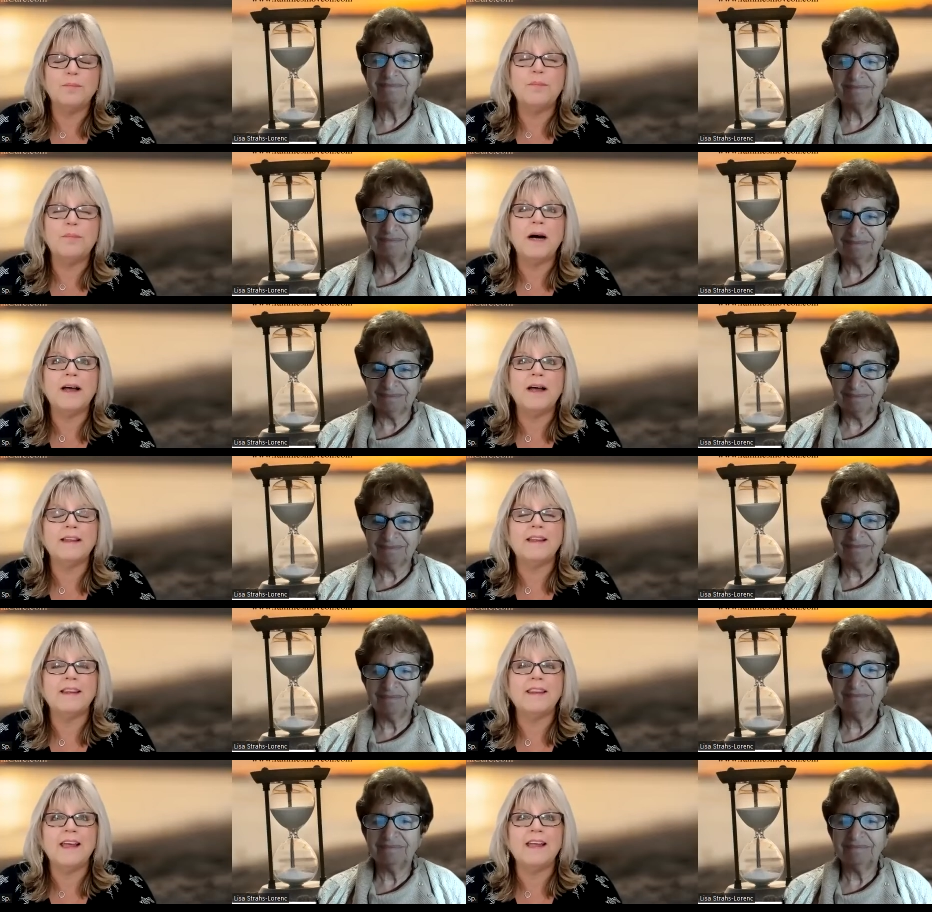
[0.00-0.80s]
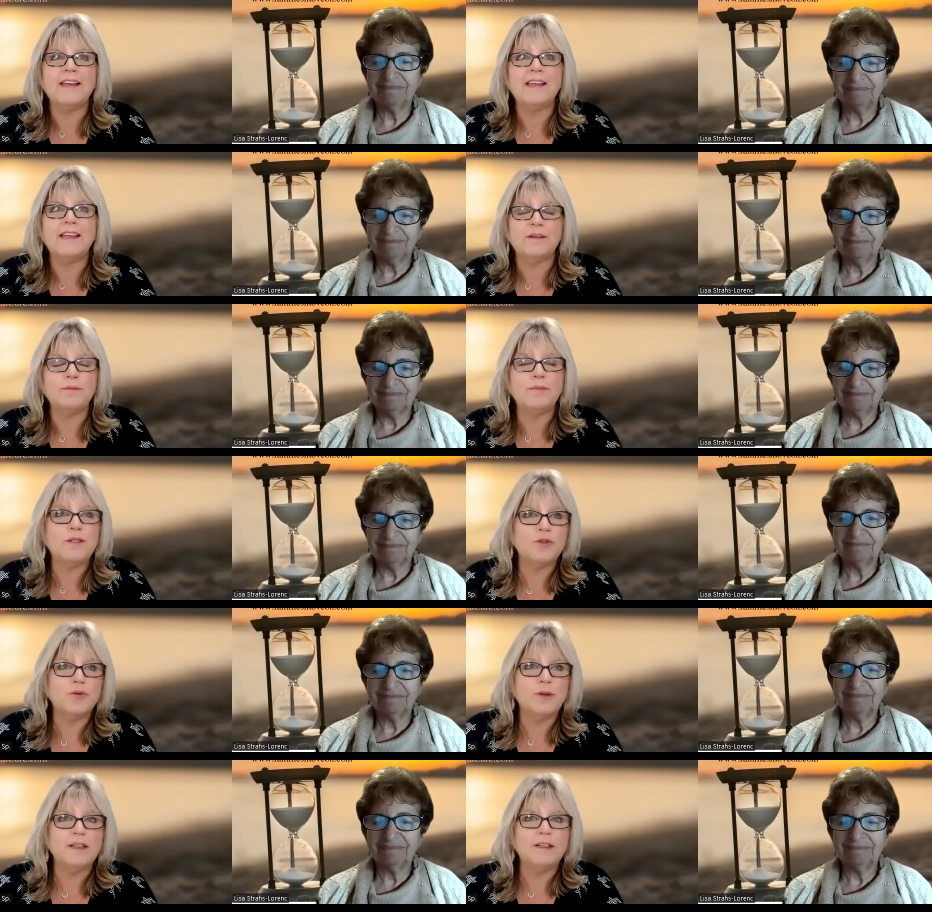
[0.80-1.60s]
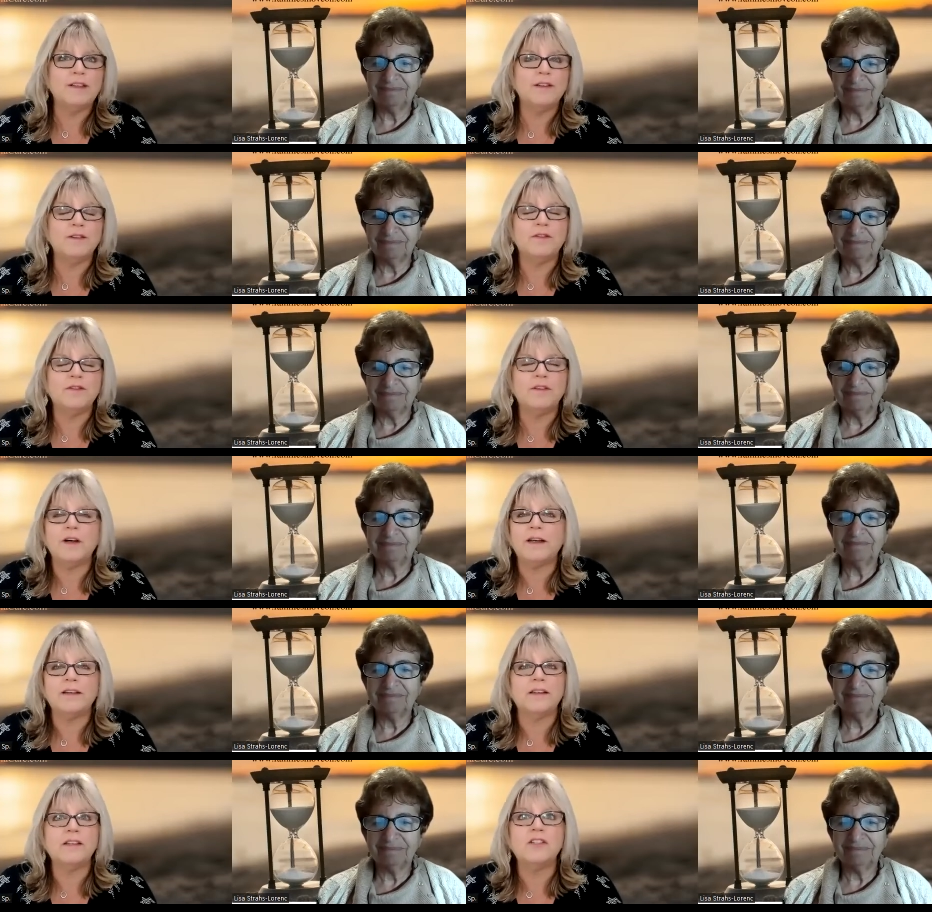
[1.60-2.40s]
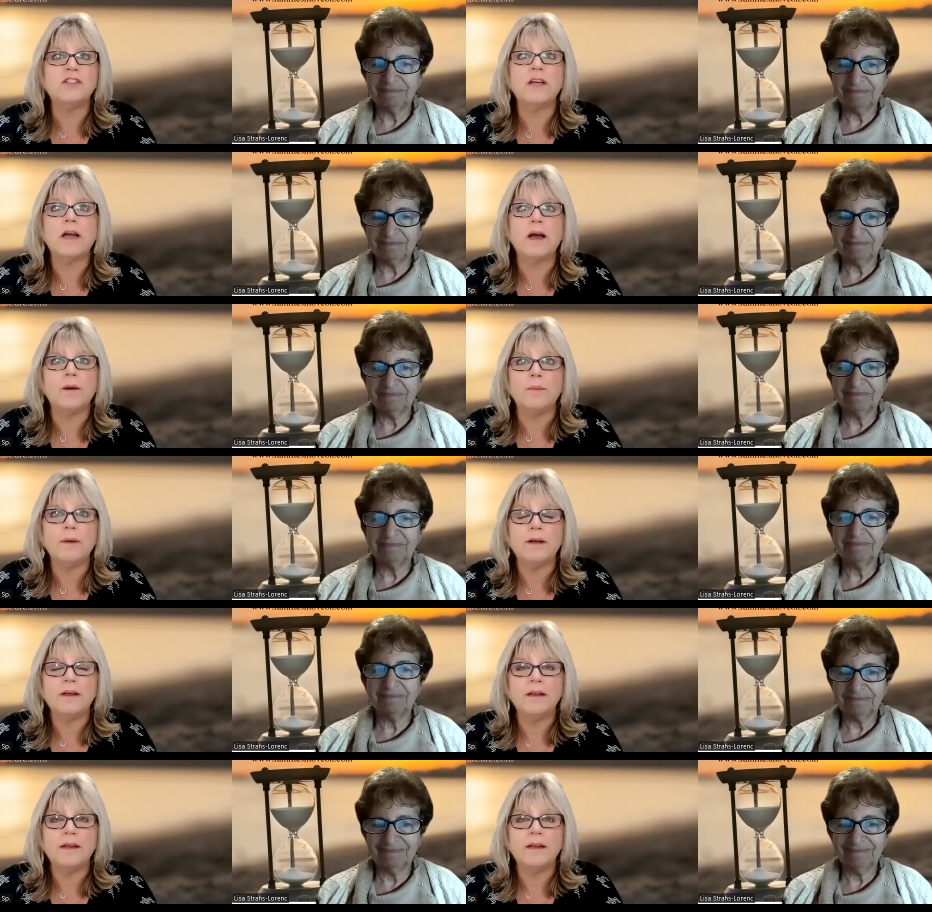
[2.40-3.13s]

Speaker 1: but then in between you find a gem